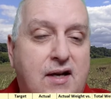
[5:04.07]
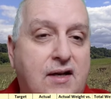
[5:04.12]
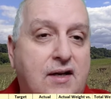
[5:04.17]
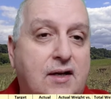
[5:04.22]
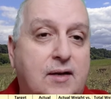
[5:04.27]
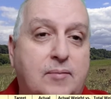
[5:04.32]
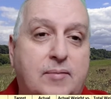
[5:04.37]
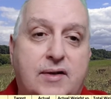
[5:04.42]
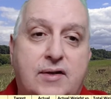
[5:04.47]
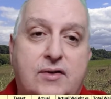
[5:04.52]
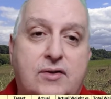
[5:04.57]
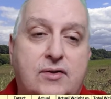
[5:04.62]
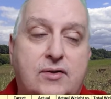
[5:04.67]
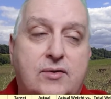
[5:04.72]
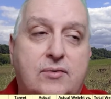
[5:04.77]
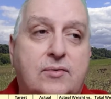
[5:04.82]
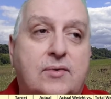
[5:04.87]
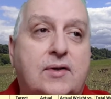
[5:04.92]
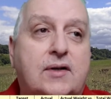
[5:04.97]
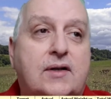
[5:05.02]
of a little bit
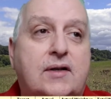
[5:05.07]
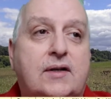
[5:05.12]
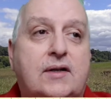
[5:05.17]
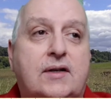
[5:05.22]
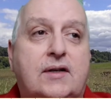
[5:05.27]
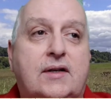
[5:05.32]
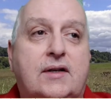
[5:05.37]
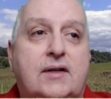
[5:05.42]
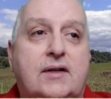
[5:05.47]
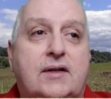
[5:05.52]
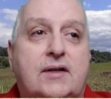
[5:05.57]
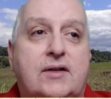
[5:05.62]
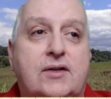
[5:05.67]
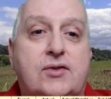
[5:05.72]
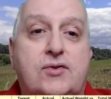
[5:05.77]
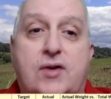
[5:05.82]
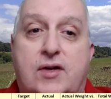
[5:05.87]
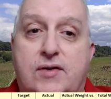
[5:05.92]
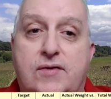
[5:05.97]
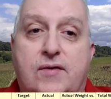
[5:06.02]
too
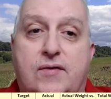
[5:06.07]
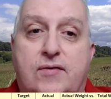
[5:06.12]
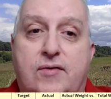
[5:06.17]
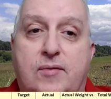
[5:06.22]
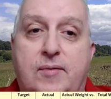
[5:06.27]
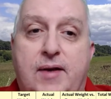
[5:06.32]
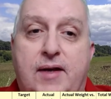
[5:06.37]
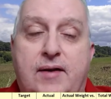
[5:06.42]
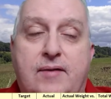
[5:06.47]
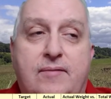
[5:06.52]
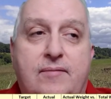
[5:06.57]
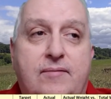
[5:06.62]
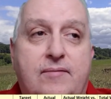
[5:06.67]
stressful for me.